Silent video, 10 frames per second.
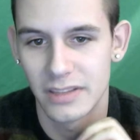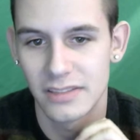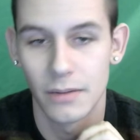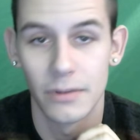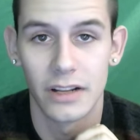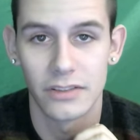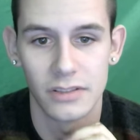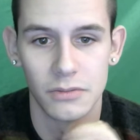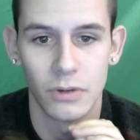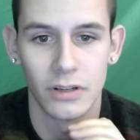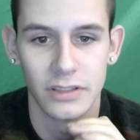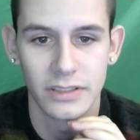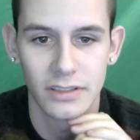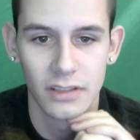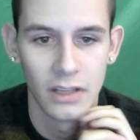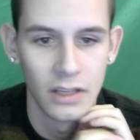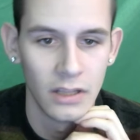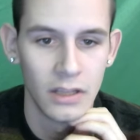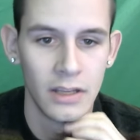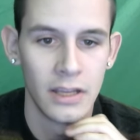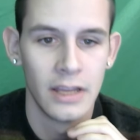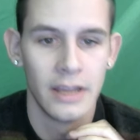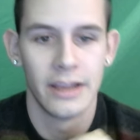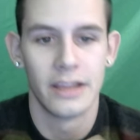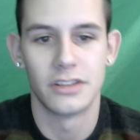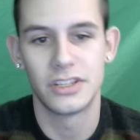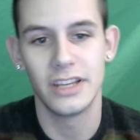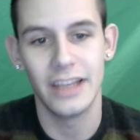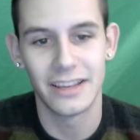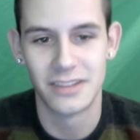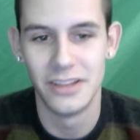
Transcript: someone else's words. And she has